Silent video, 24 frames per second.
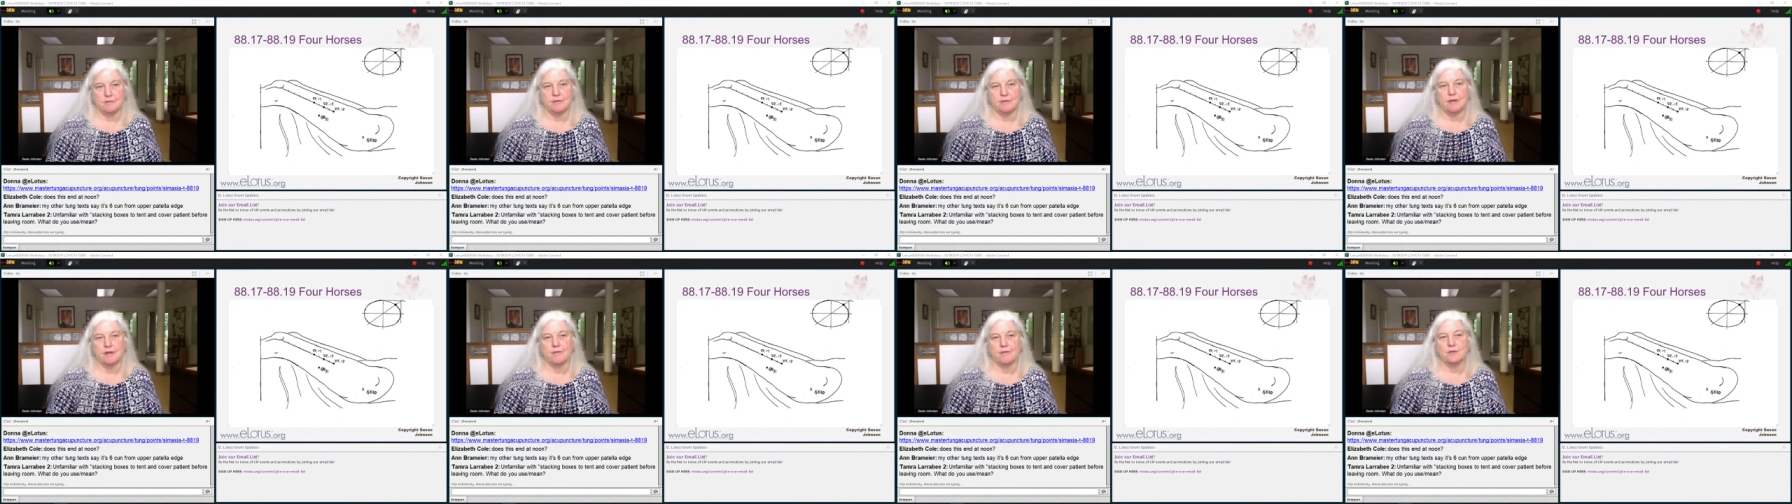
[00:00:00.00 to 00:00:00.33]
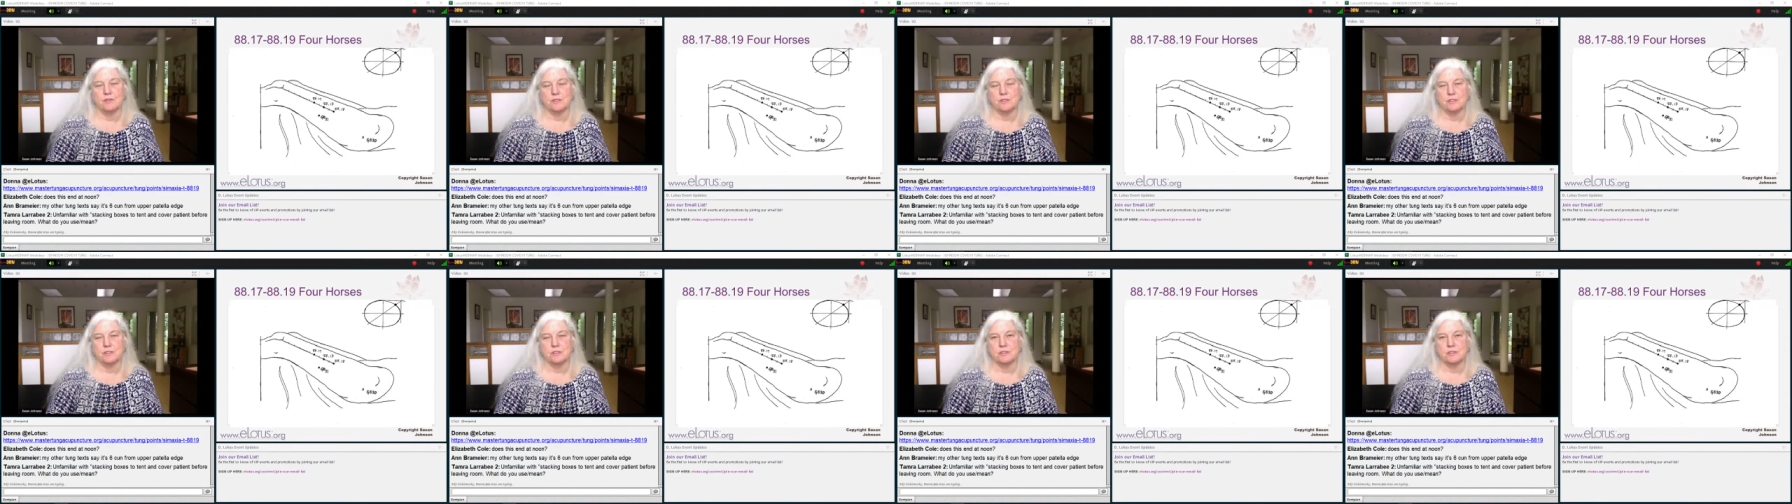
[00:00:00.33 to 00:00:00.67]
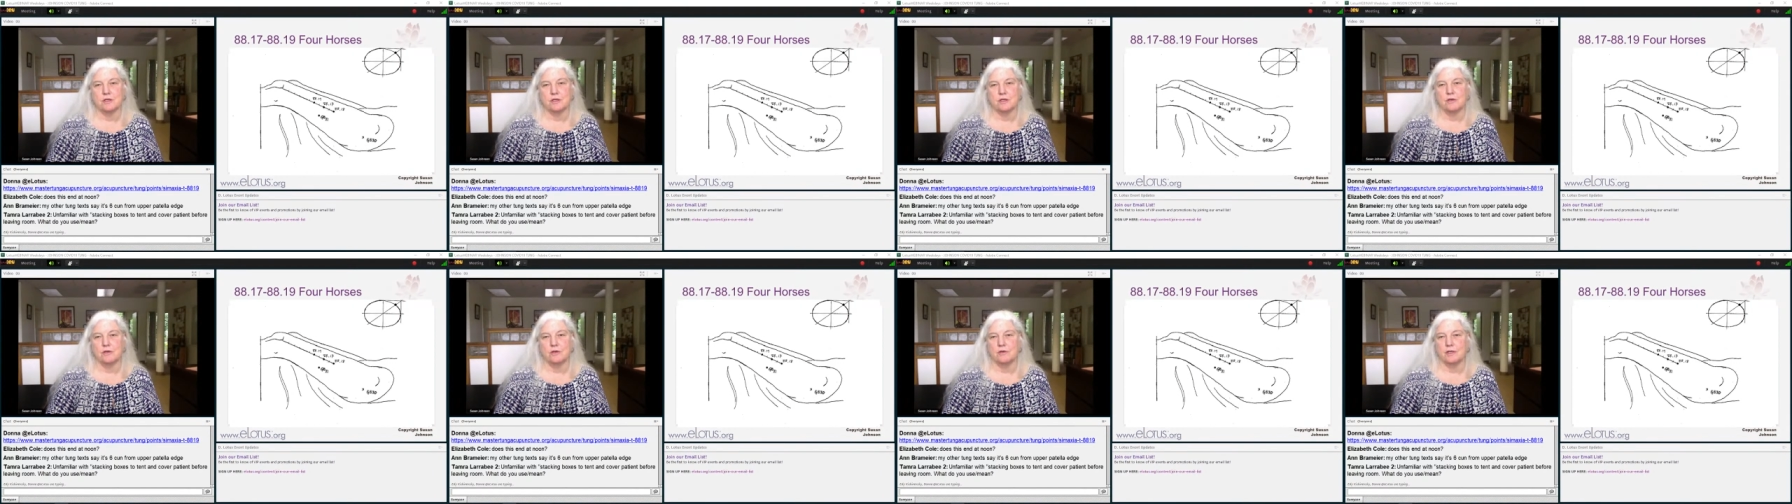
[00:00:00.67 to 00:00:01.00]
San
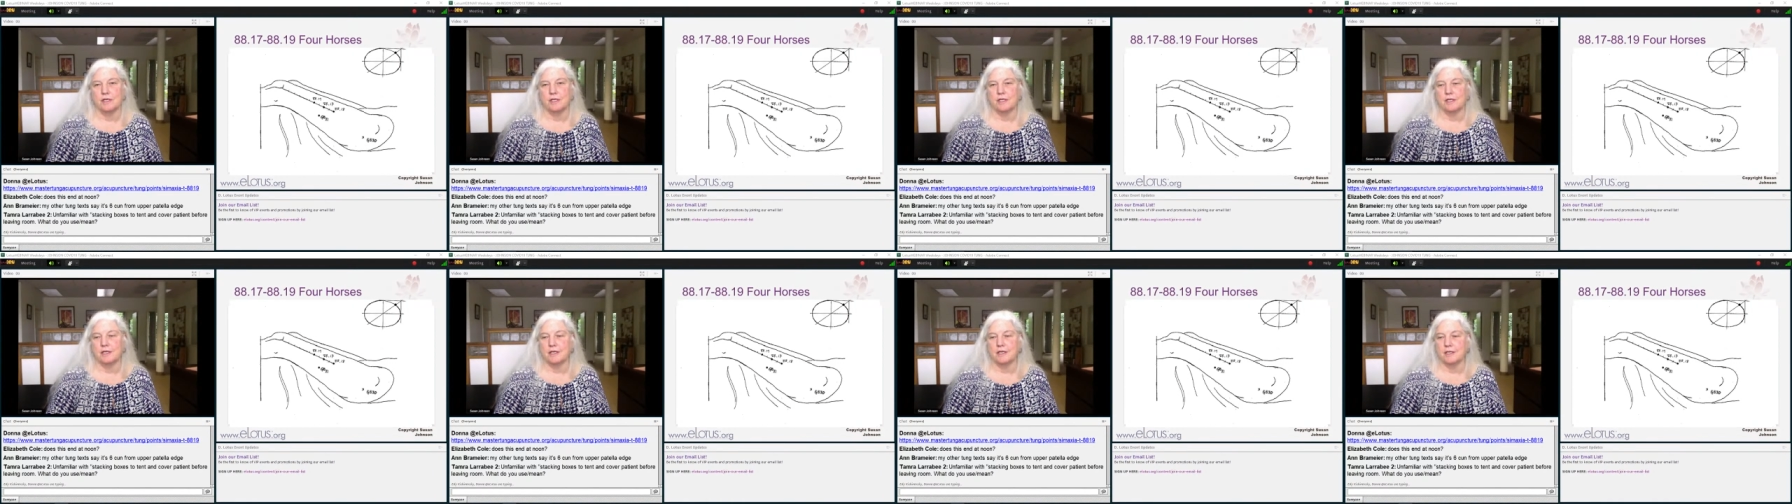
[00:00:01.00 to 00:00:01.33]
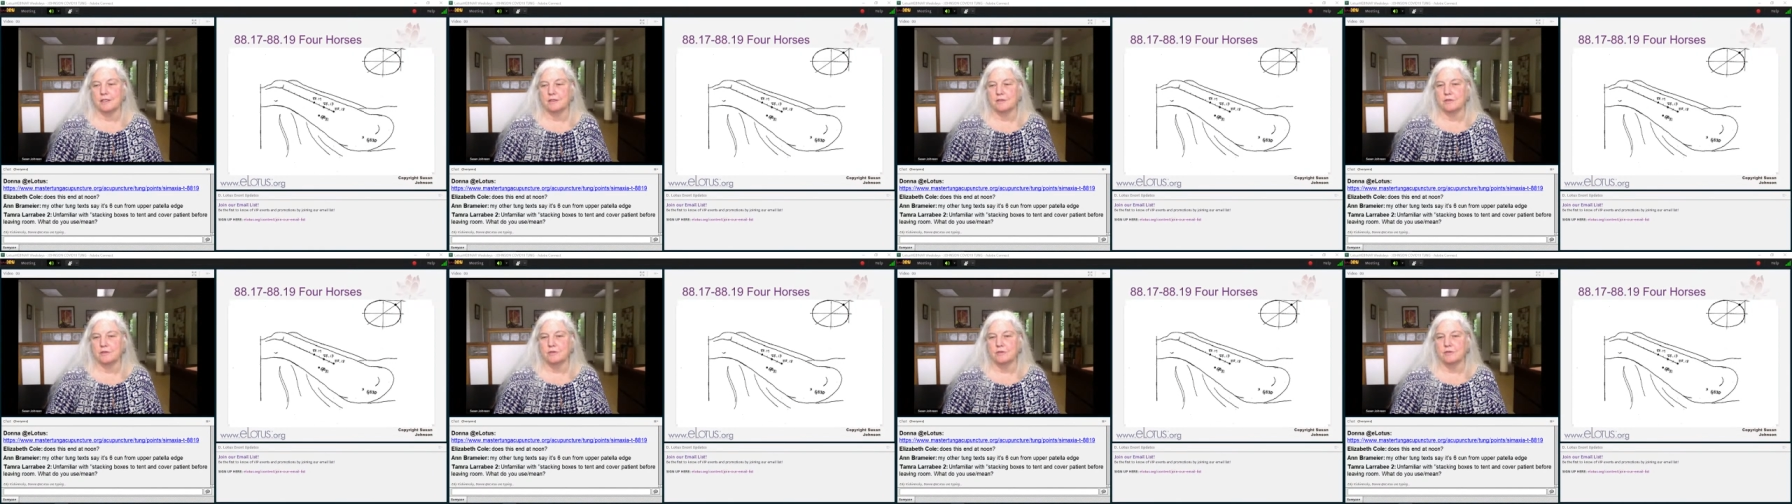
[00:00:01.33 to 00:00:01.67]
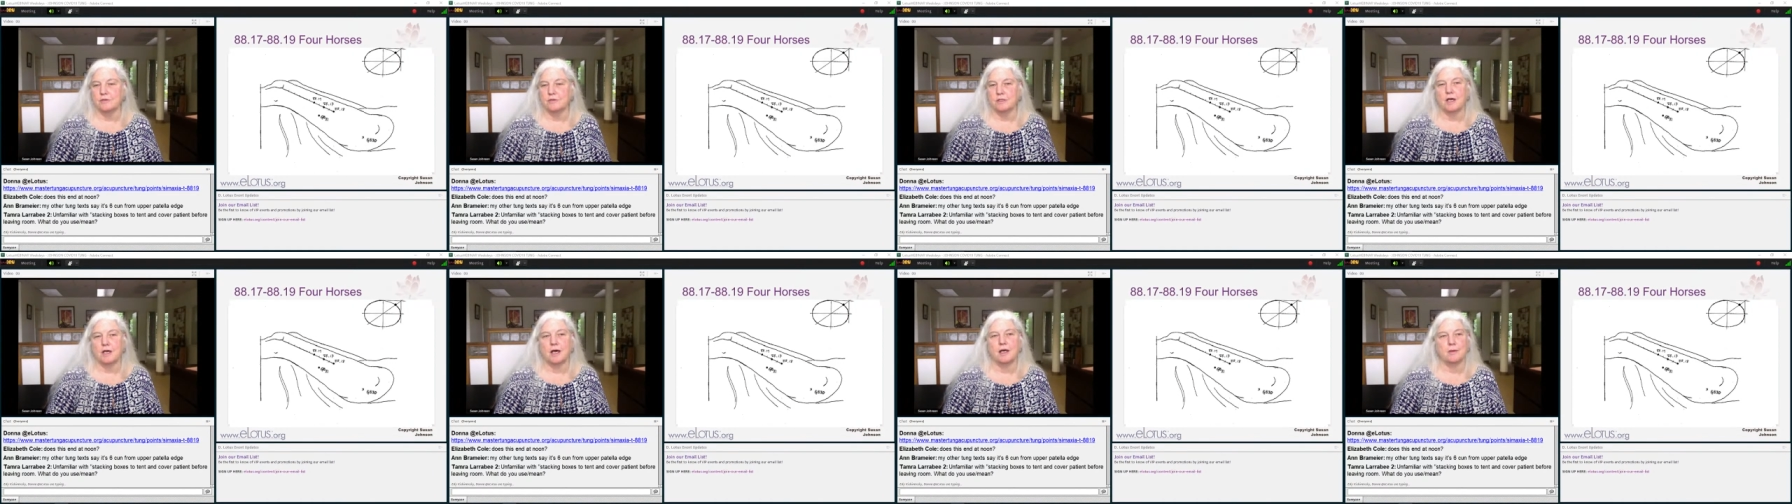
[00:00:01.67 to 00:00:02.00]
Francisco, and I learned
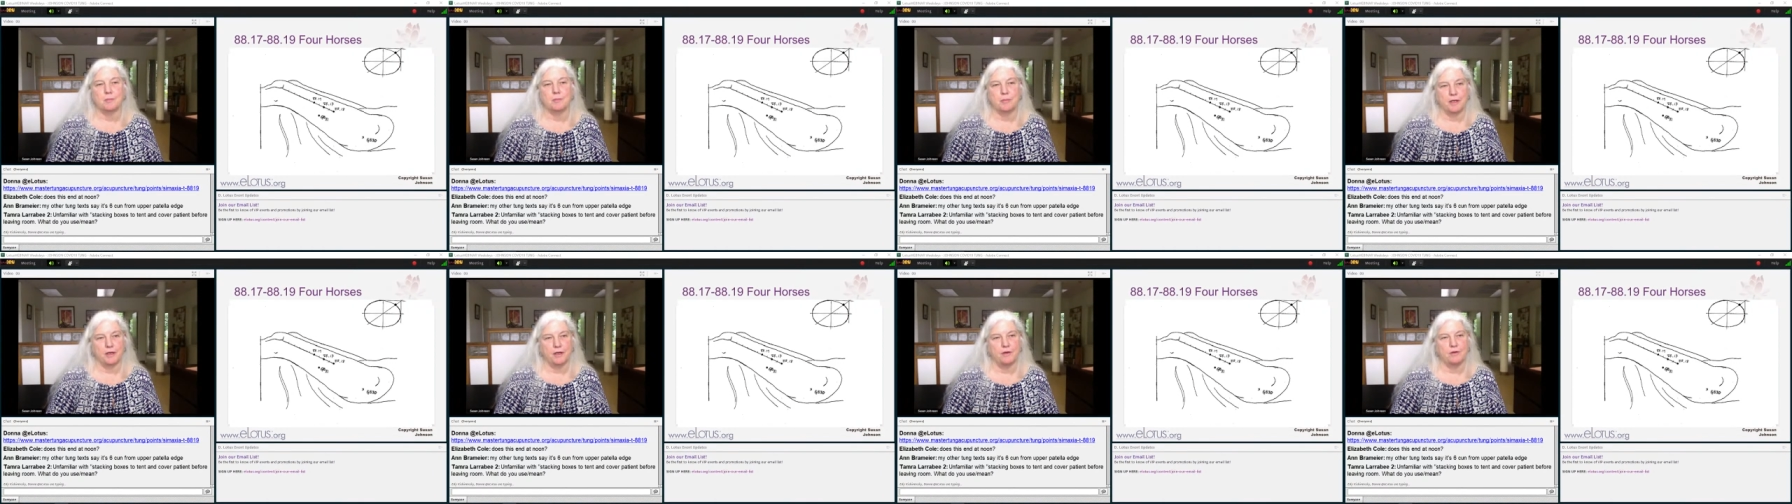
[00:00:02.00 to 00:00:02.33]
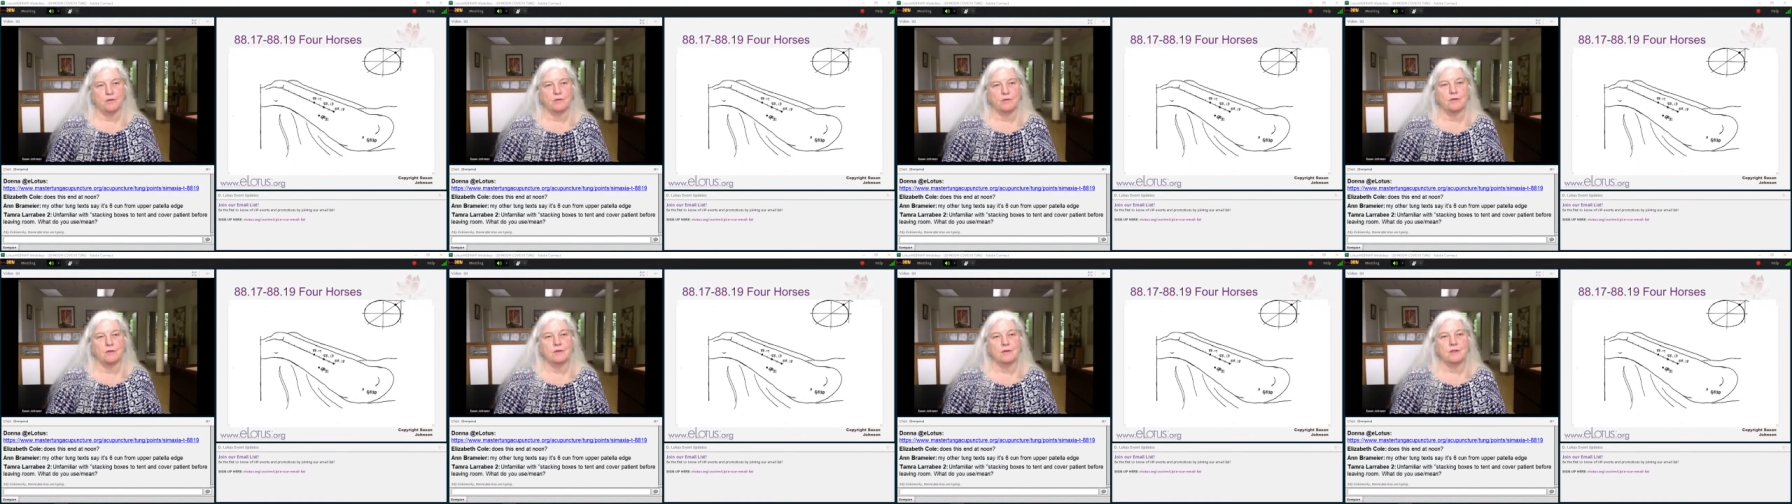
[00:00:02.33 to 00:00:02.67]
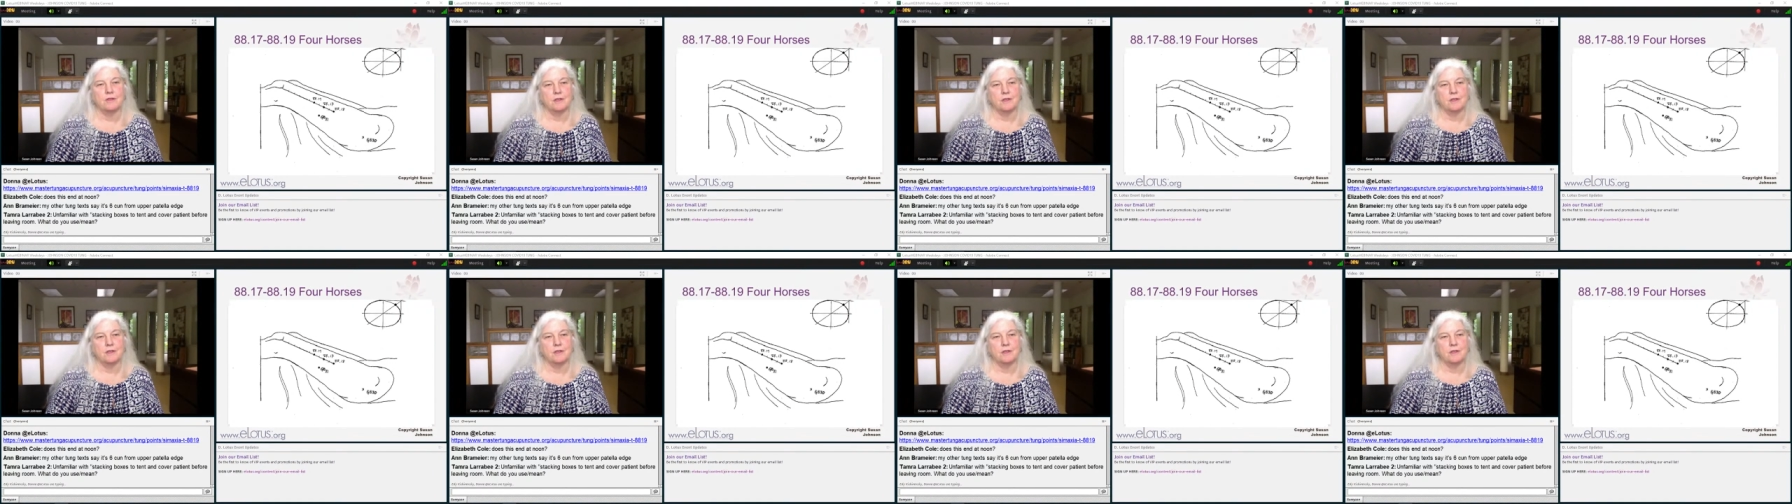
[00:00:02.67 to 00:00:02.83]
a lot about